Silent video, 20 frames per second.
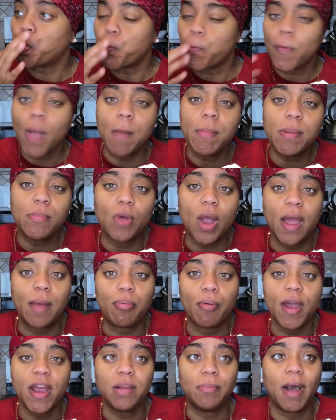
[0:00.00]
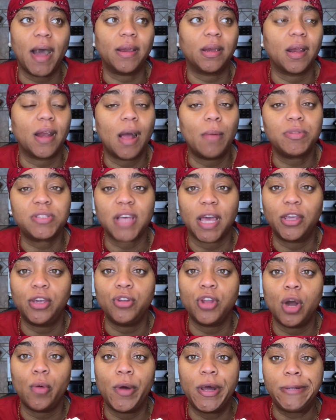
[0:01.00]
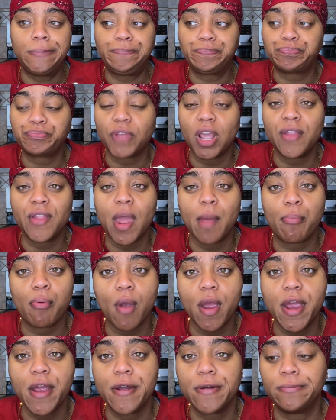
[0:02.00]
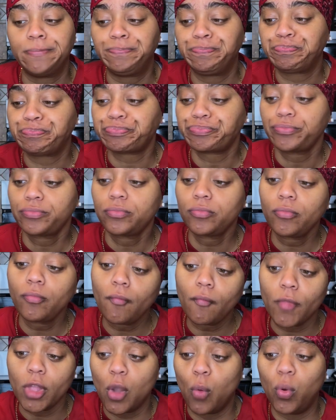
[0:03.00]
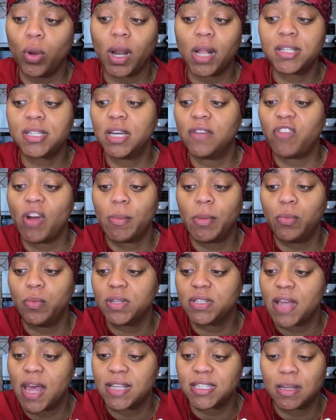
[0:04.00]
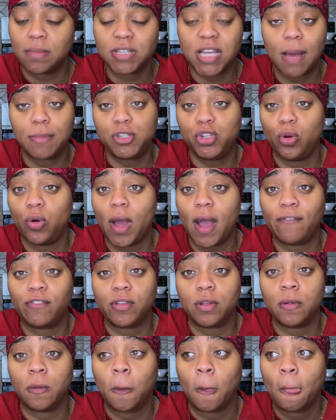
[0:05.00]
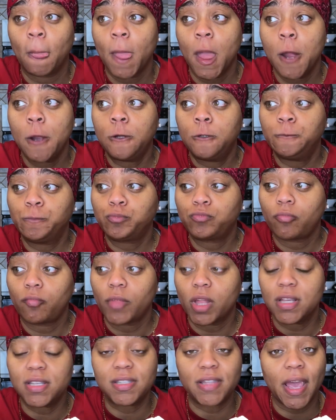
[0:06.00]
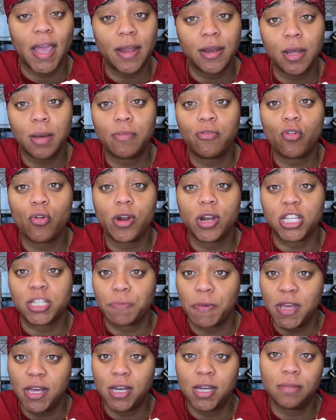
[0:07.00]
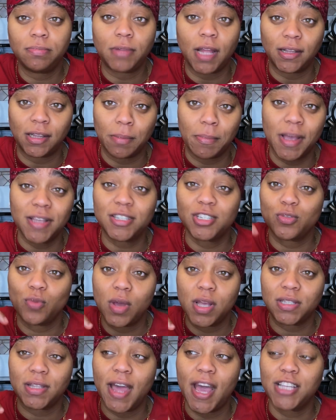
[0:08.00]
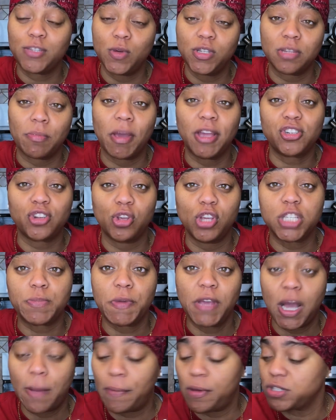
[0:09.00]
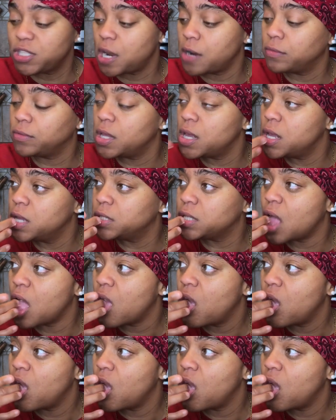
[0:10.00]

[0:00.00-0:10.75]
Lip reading: I remember I had prayed about it, and I was like, you know what? In that prayer, what I took from it was that sometimes you're going to have to stand up for it and speak up, like the message was last week, to make sure you speak up on certain things.